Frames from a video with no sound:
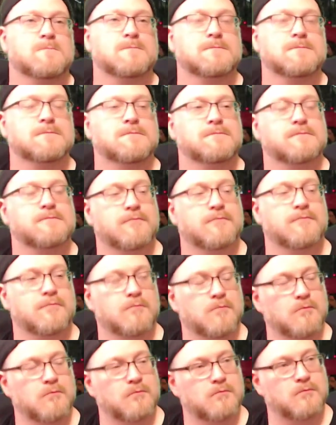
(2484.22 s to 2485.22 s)

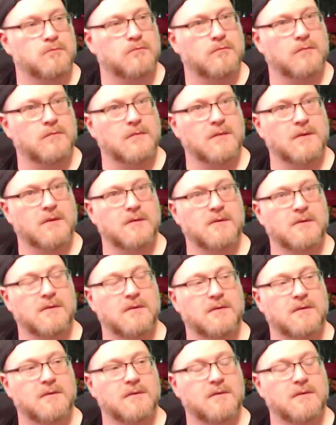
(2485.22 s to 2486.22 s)

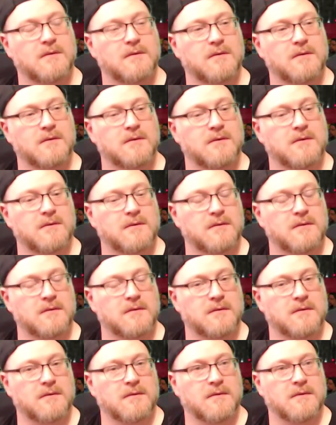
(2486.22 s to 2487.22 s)

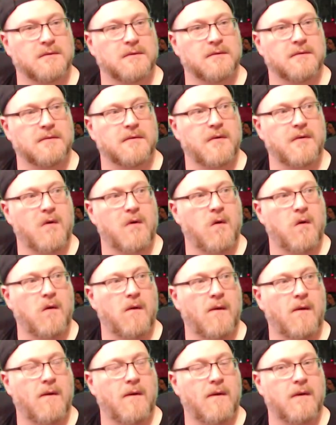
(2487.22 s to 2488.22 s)

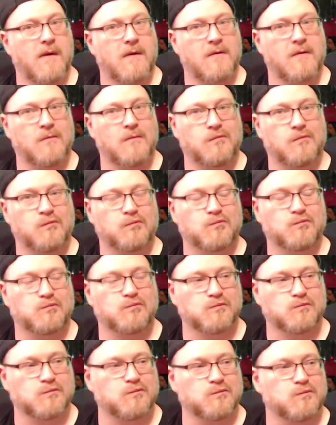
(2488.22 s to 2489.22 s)

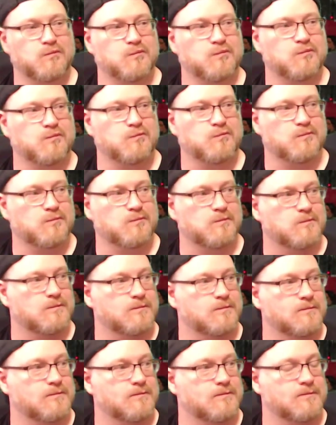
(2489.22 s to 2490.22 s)

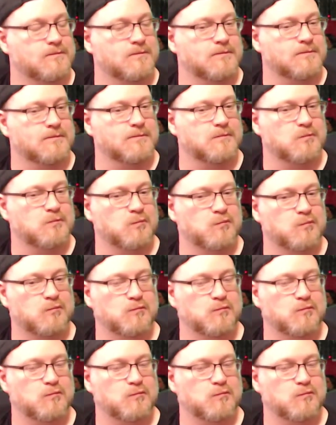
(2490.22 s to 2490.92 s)
The person shown says nothing.